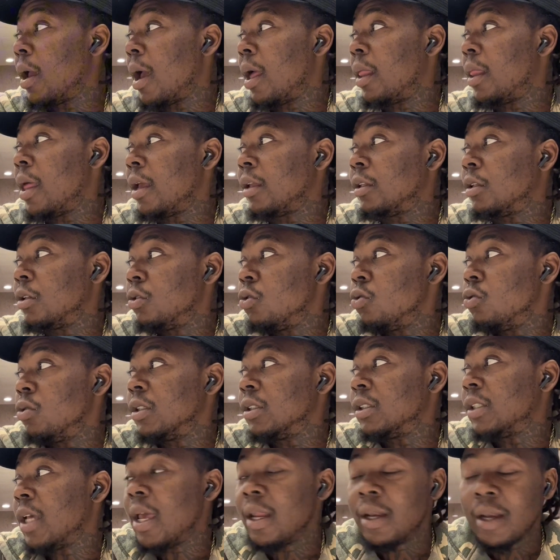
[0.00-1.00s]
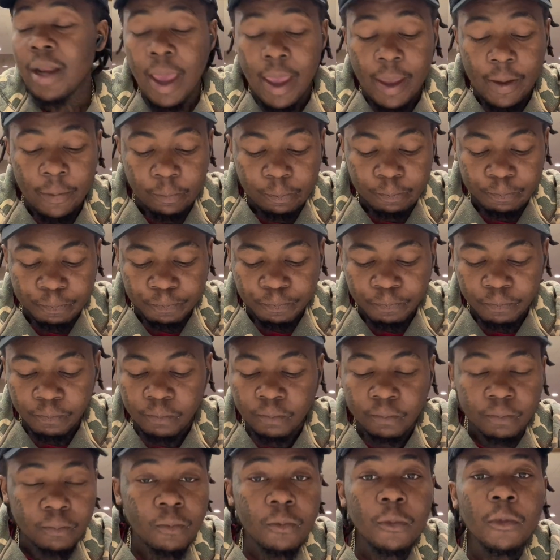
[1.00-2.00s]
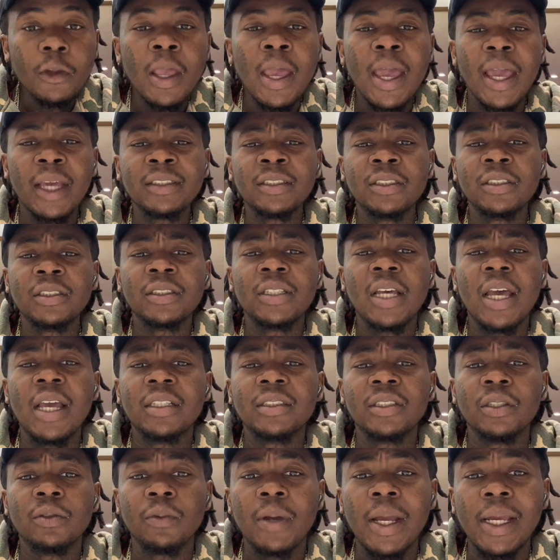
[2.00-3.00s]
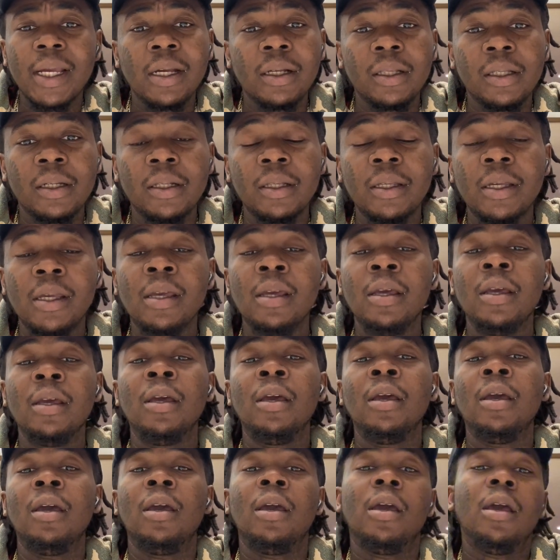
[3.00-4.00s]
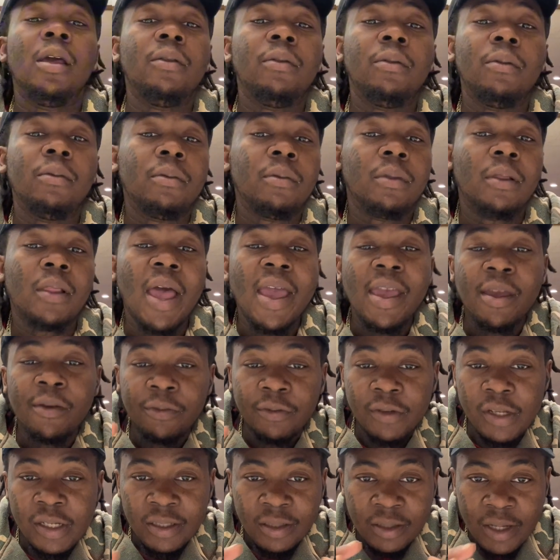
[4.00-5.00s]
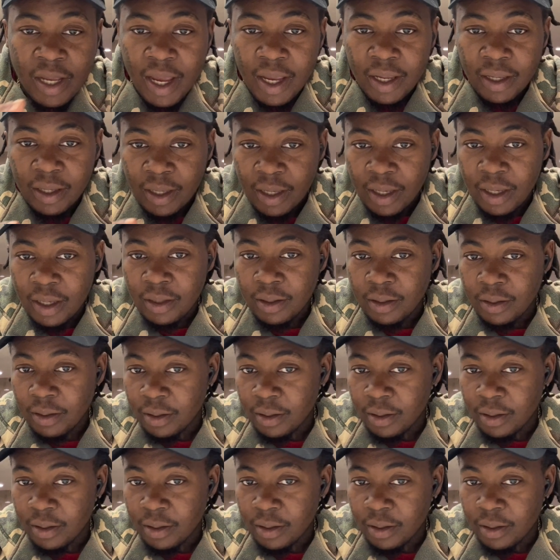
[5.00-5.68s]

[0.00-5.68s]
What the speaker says: I like to do this at night. Exercising regularly. Life does not get